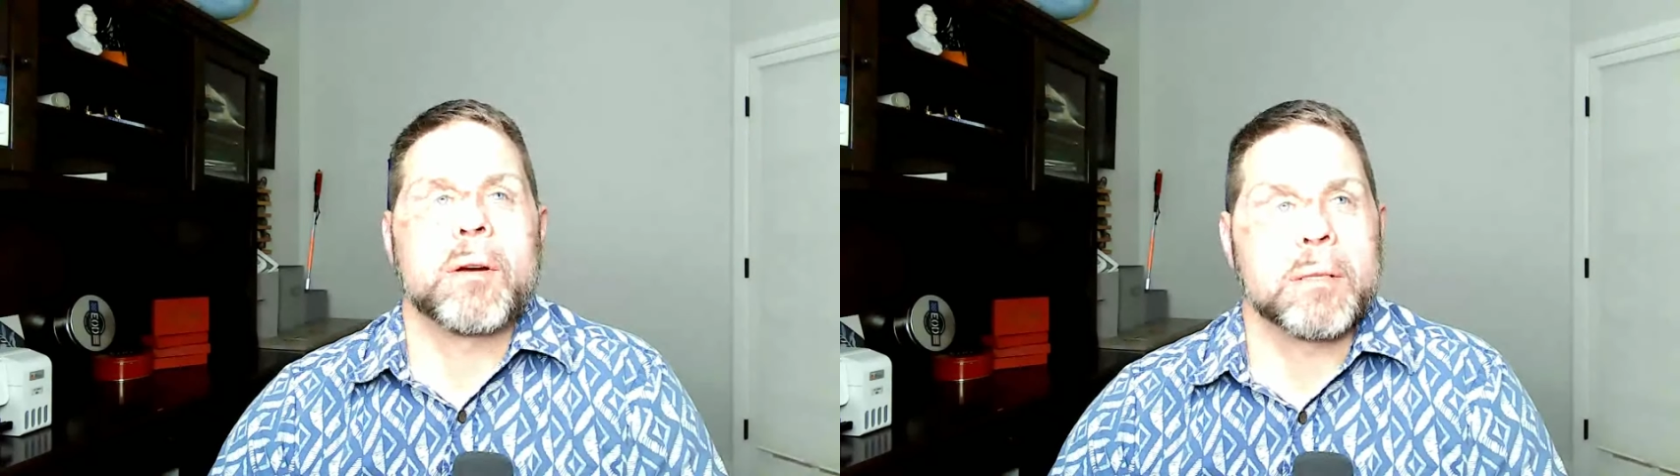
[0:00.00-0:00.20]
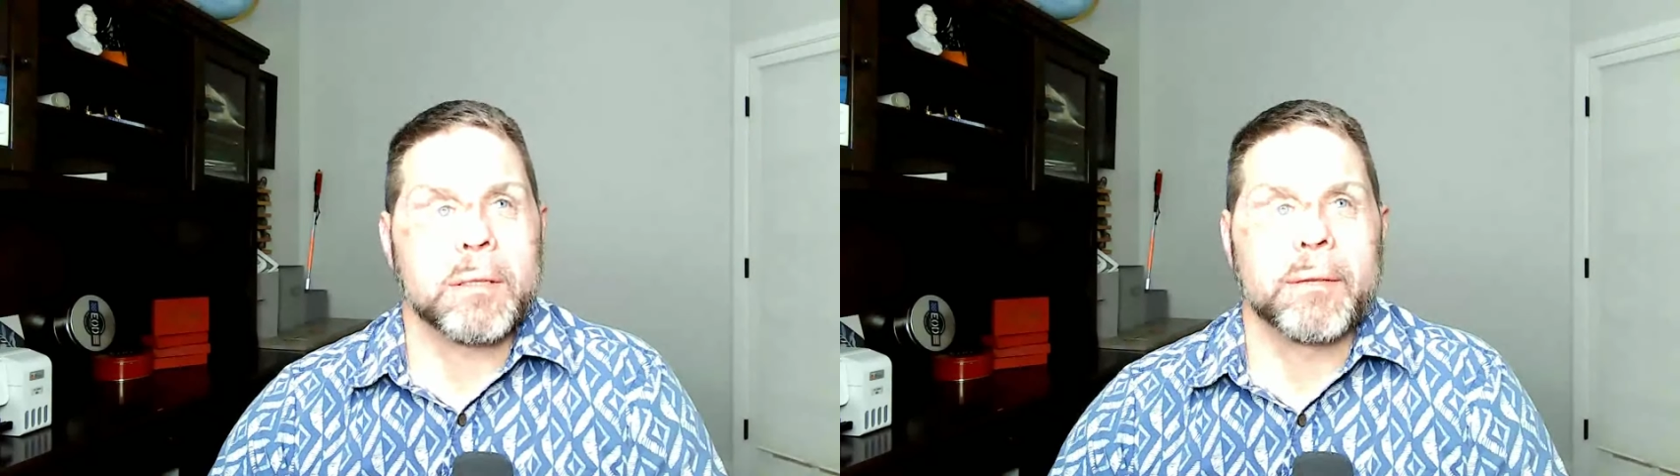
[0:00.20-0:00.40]

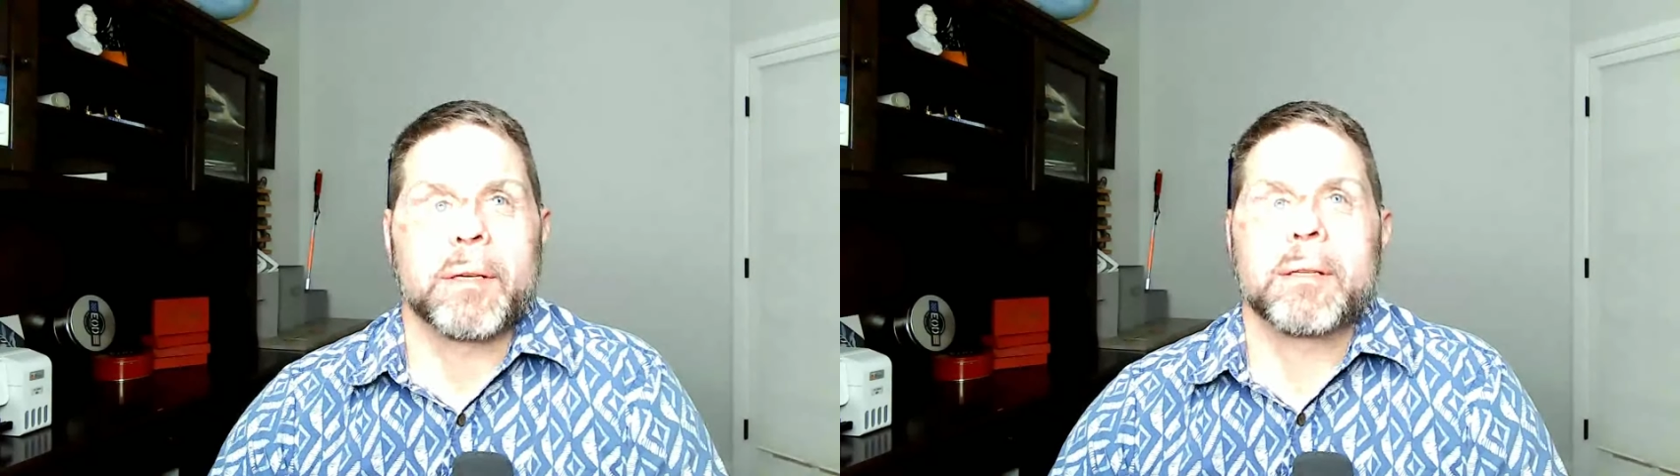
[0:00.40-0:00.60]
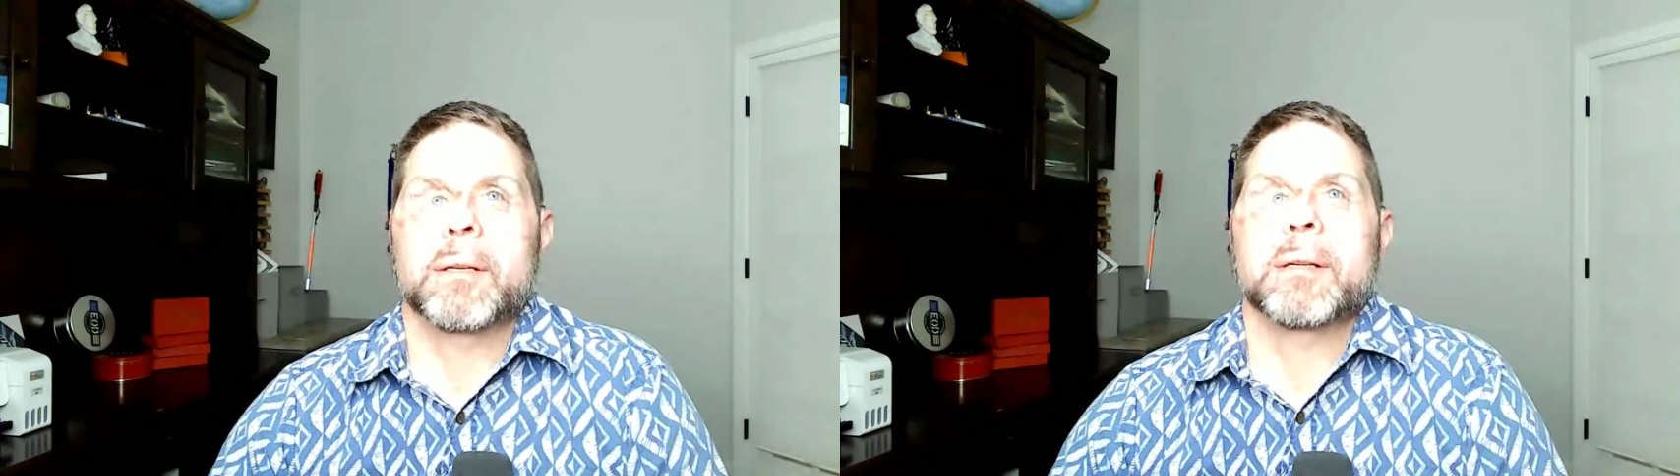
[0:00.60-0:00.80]
cost of
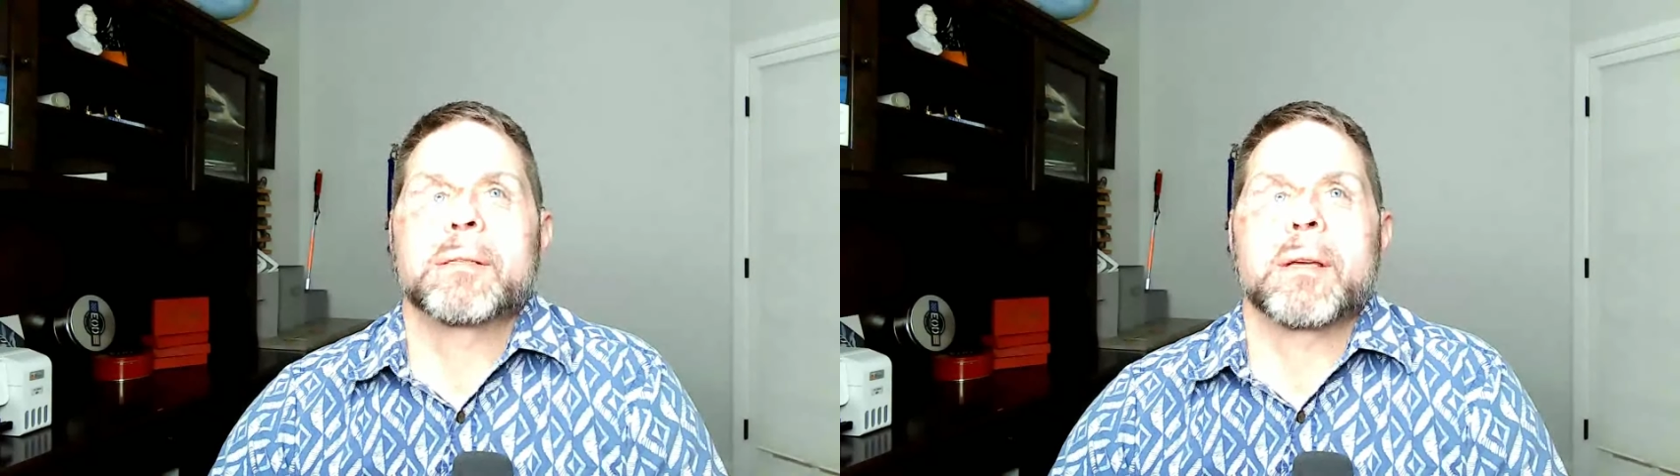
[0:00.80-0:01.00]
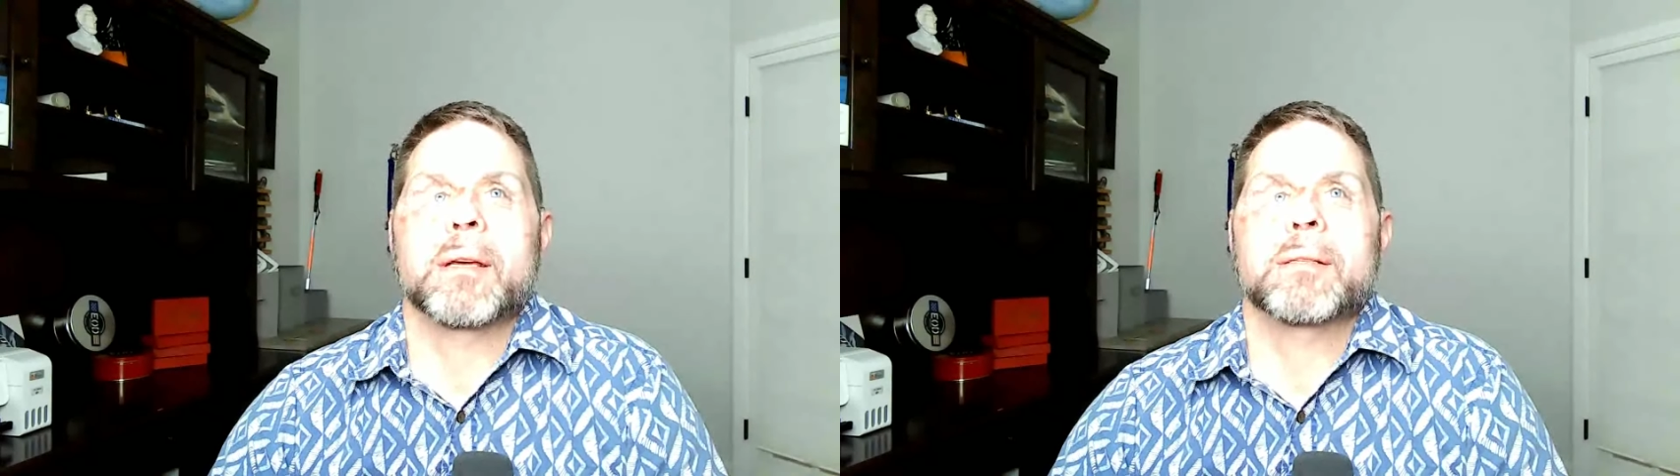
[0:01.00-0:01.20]
living in the United
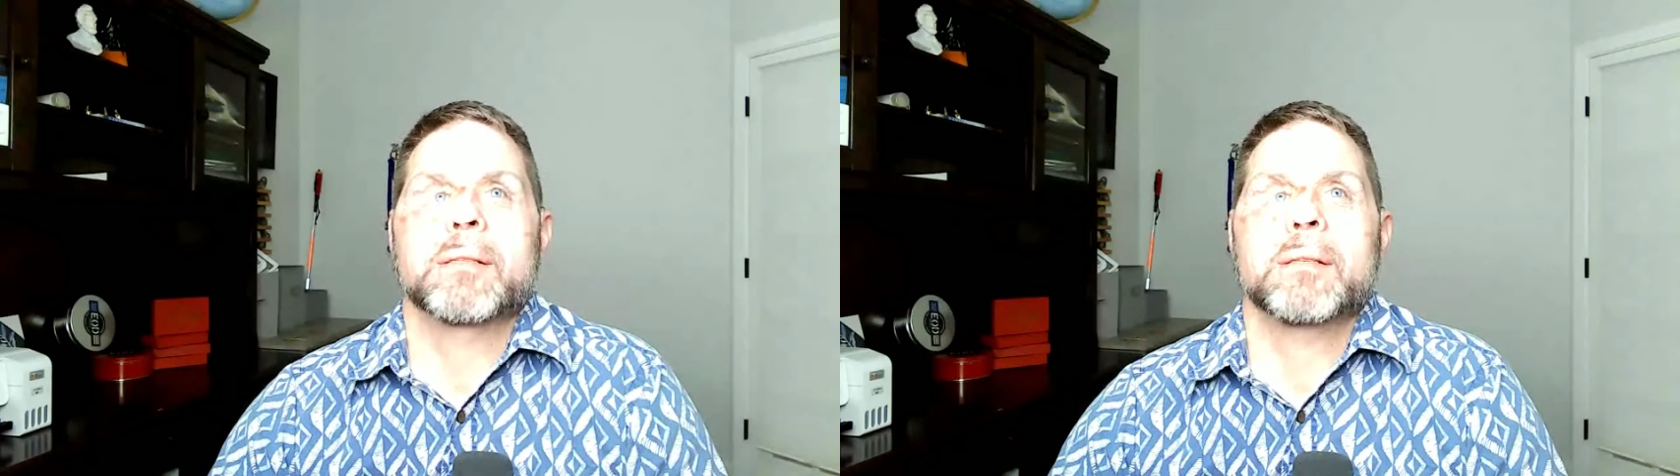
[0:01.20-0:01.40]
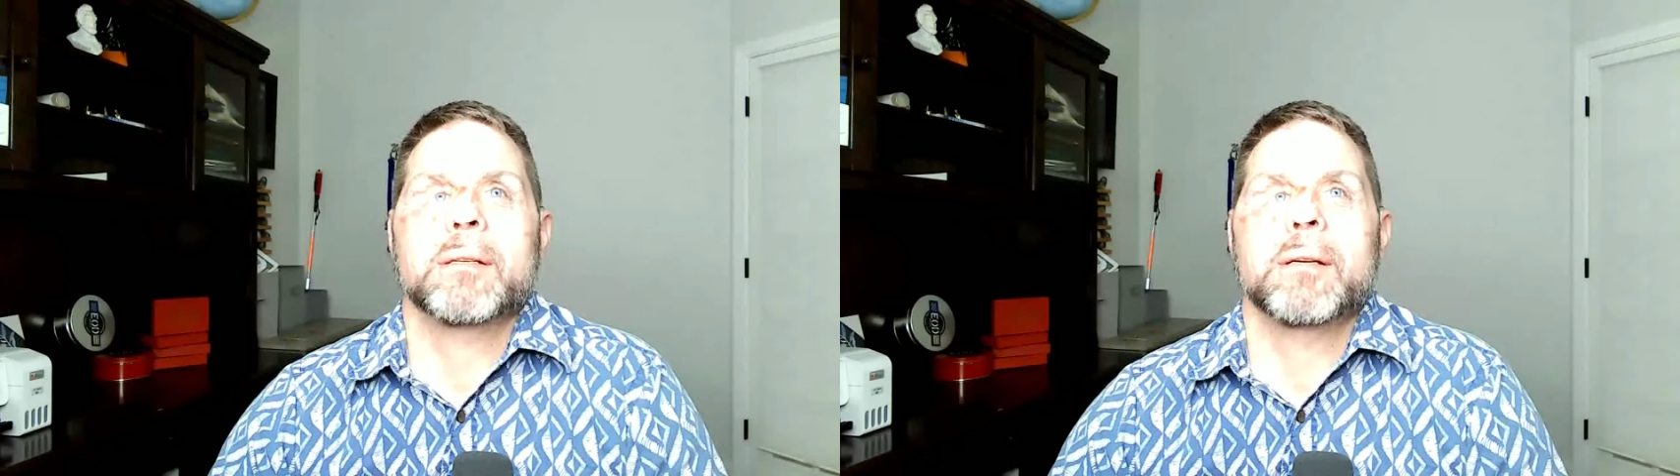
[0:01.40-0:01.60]
States